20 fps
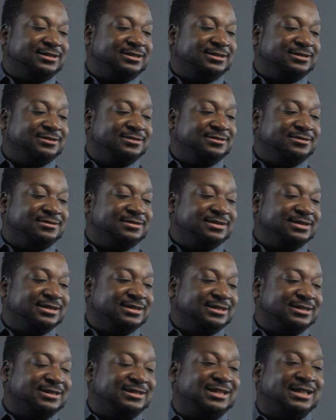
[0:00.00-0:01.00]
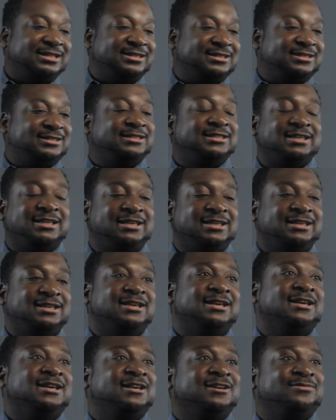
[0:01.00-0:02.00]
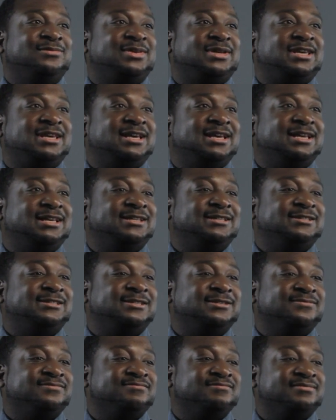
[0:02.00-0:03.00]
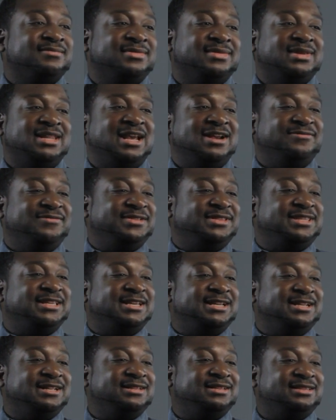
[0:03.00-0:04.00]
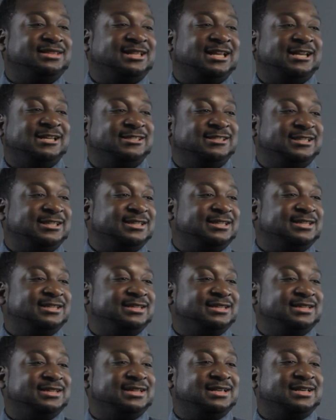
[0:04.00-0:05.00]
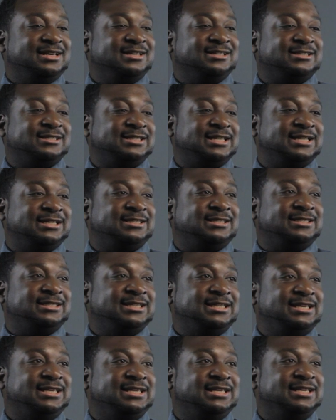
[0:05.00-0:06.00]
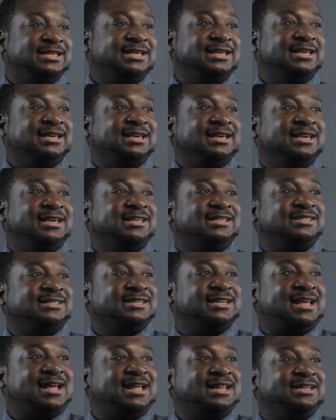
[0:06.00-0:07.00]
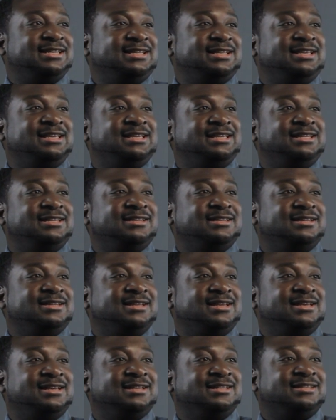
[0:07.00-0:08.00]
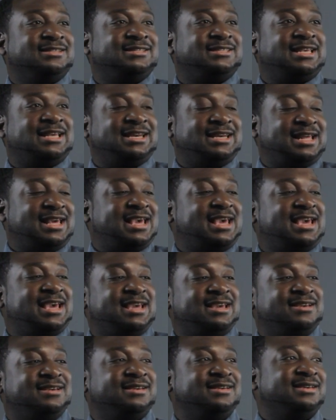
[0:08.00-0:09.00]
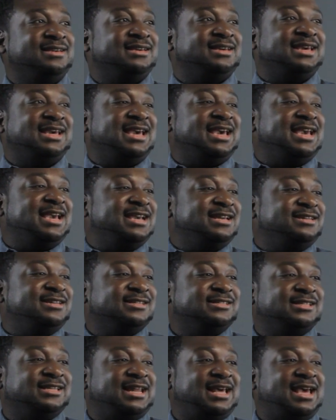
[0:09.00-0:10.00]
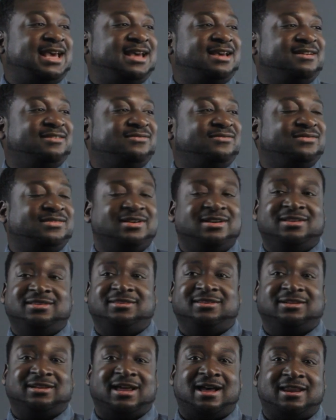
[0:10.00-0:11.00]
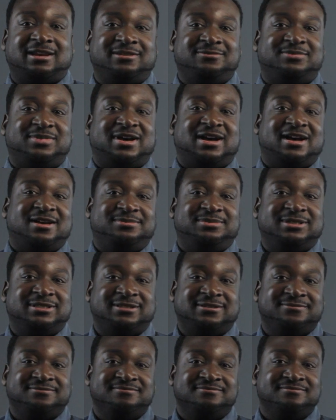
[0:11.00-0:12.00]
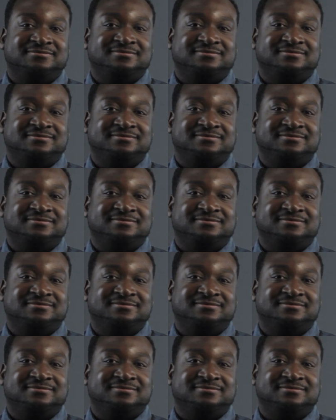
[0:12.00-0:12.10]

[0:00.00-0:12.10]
to set C because everything that is in set C is not in set A. A doesn't have the lollipops.